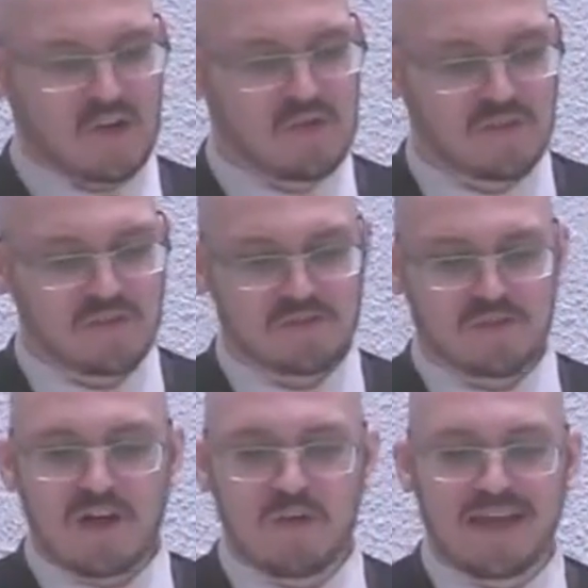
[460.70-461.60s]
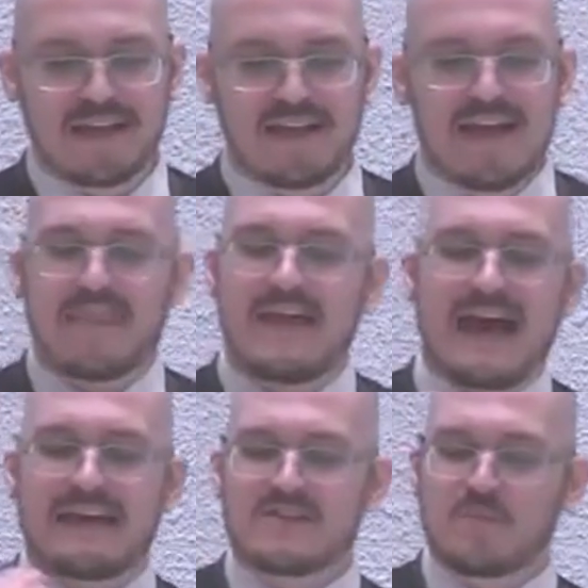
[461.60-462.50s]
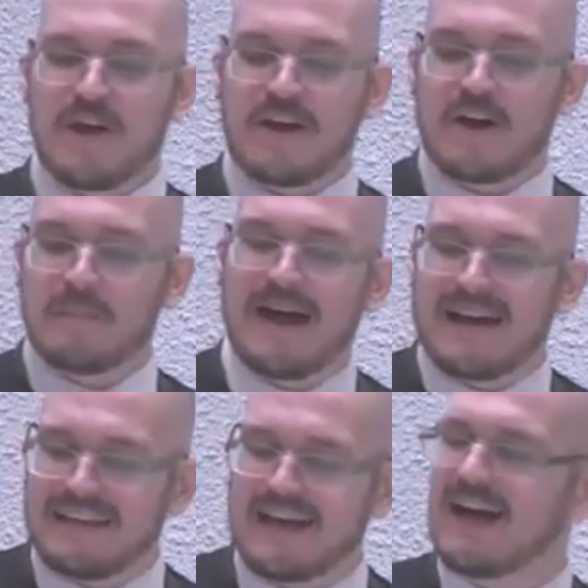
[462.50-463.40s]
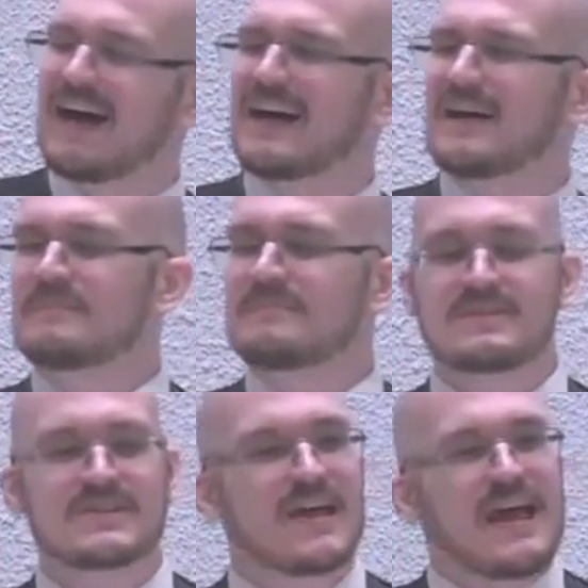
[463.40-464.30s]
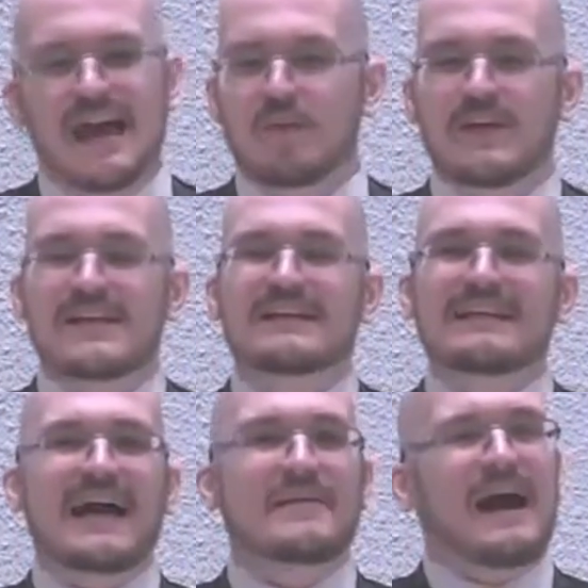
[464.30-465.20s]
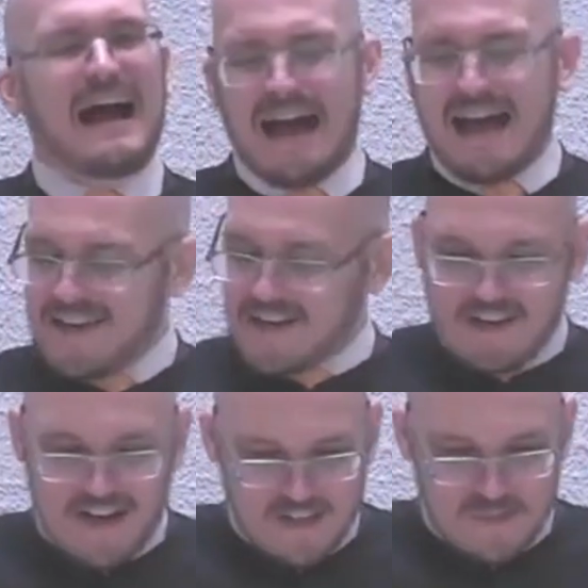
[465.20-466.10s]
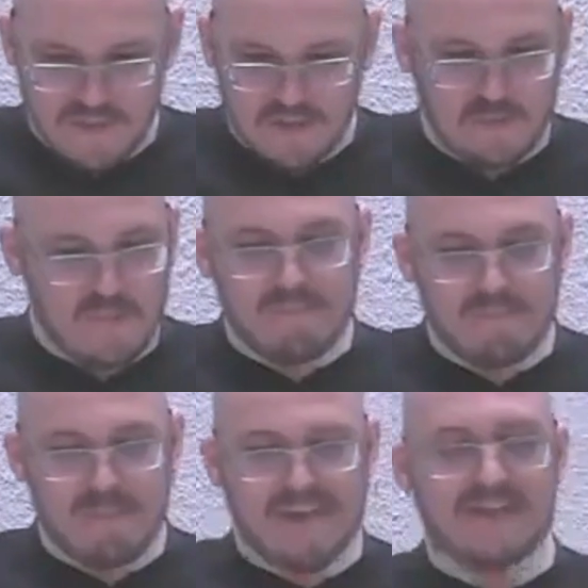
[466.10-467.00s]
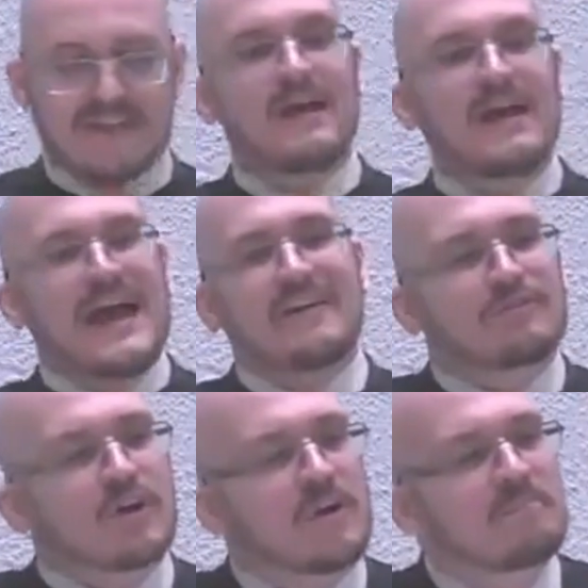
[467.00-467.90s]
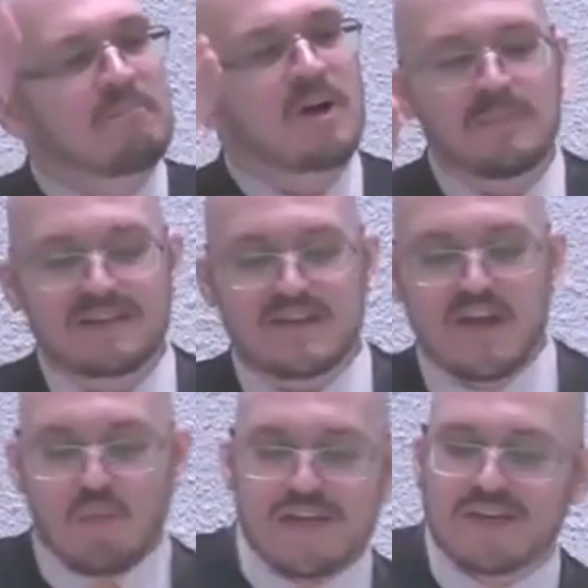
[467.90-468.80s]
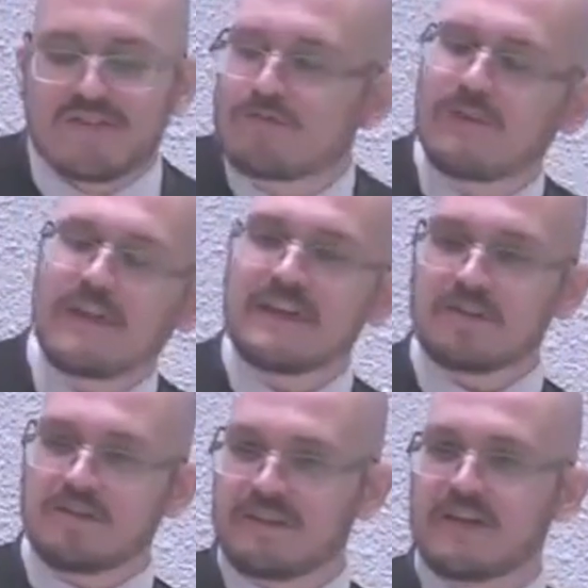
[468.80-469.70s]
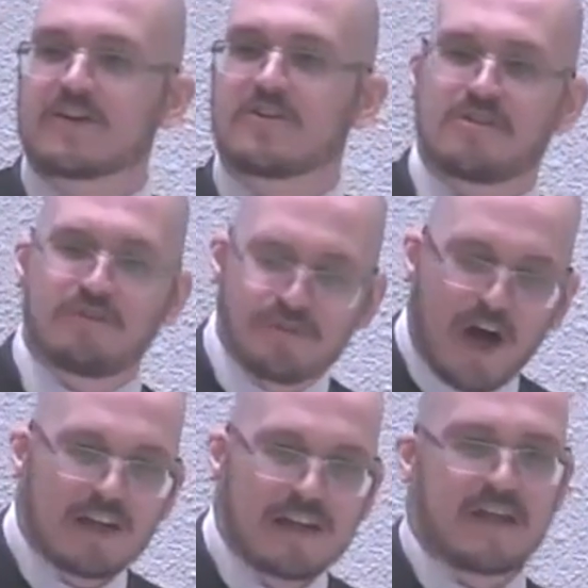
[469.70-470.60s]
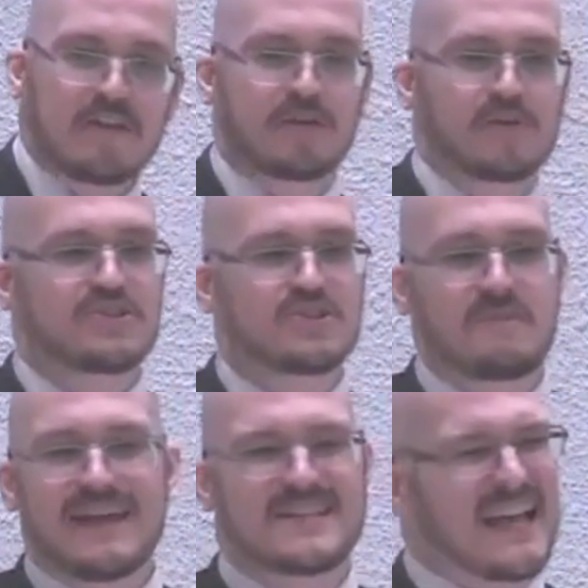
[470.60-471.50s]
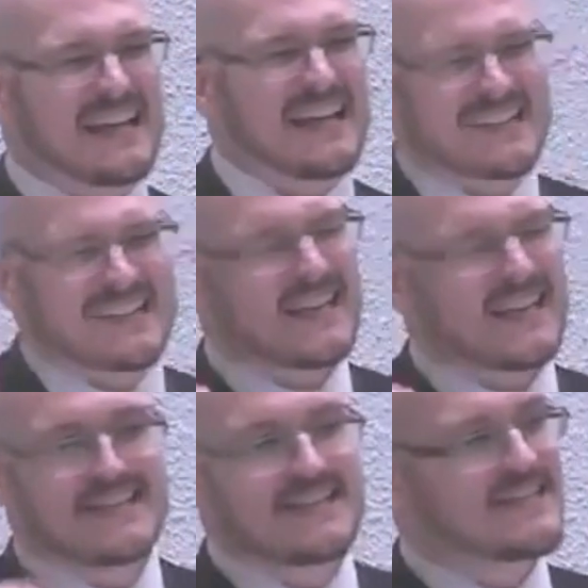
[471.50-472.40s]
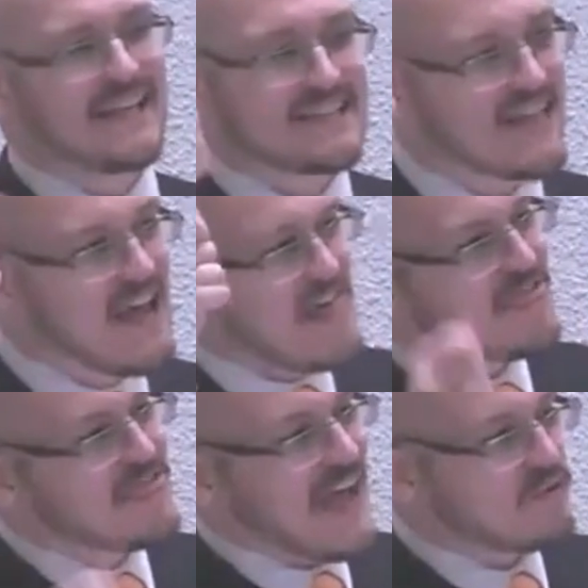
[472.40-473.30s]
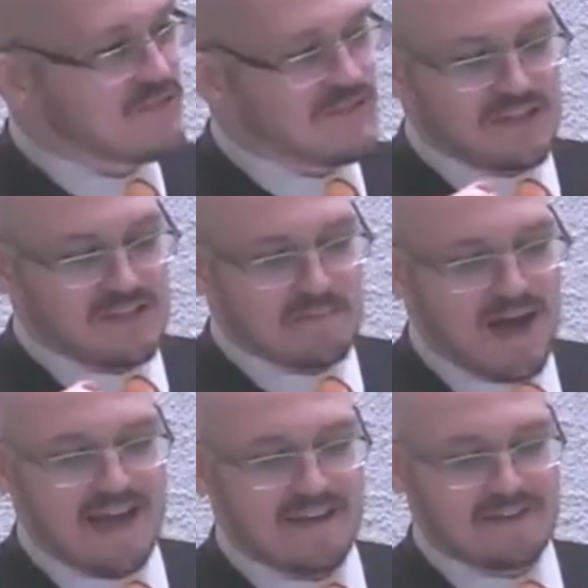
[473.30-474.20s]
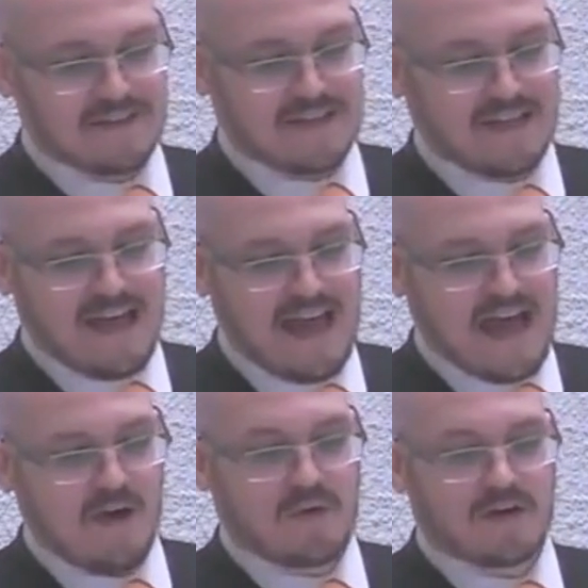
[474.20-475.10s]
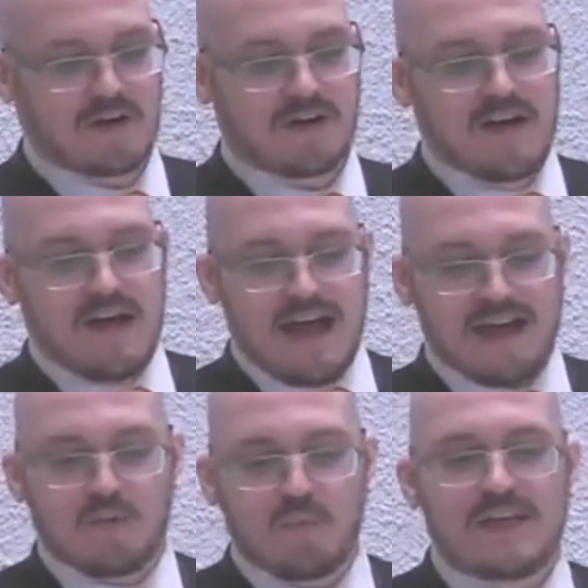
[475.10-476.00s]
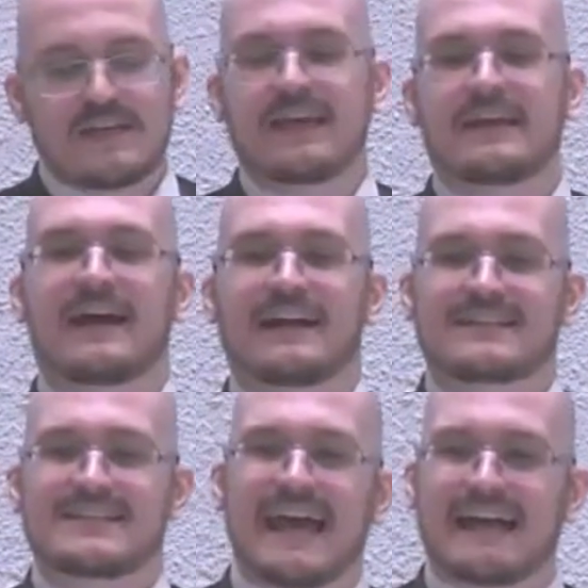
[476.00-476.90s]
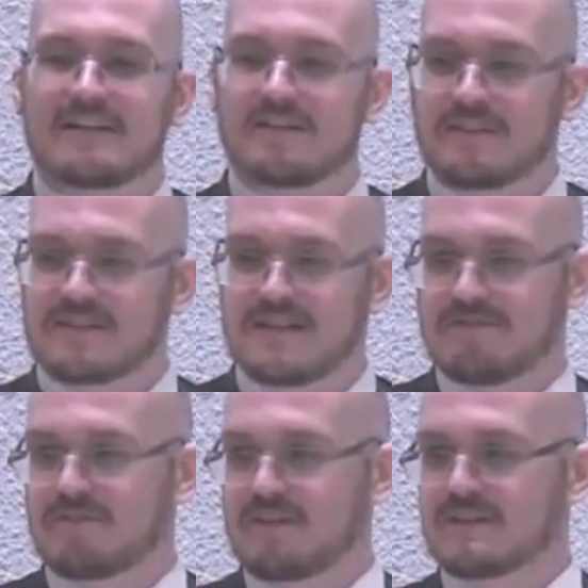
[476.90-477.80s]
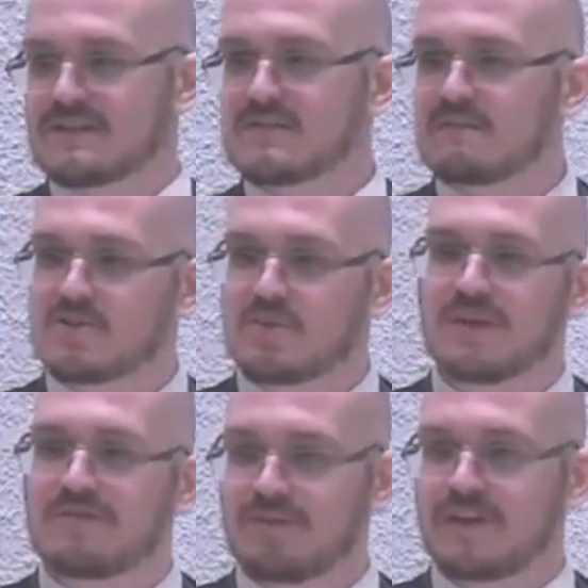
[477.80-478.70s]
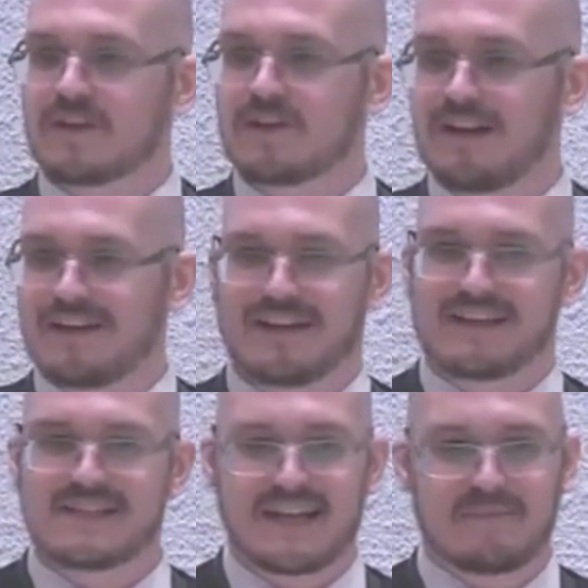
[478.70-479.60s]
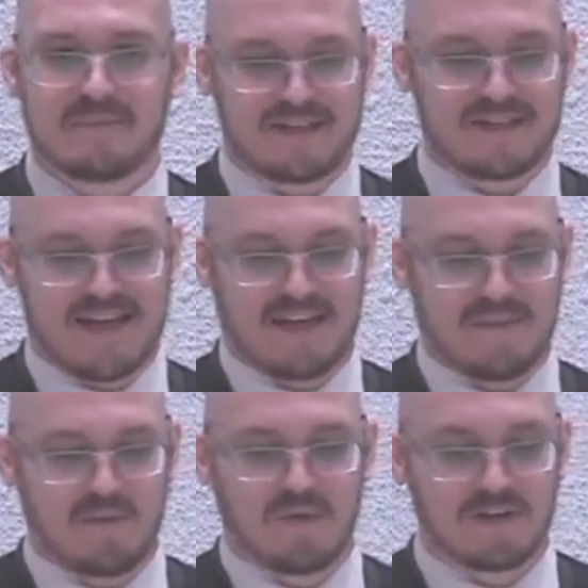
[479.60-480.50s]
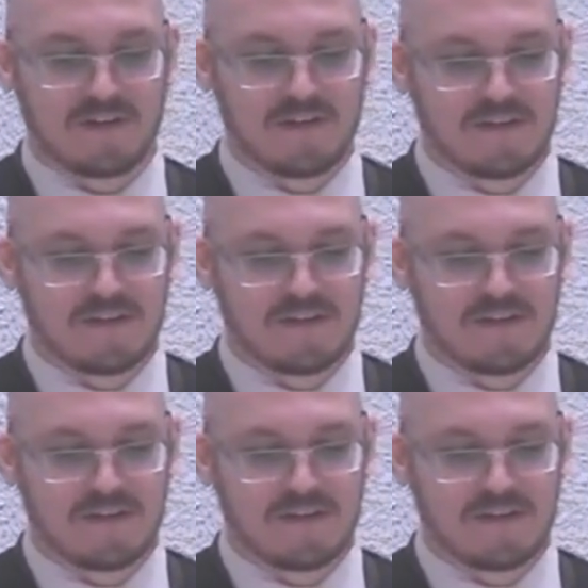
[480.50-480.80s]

overflowing, that is when our body hums and we climb higher and build momentum. And for a moment, we can feel the earth falling through space at 66,000 miles an hour. And we cannot tell the difference between fear and excitement anymore.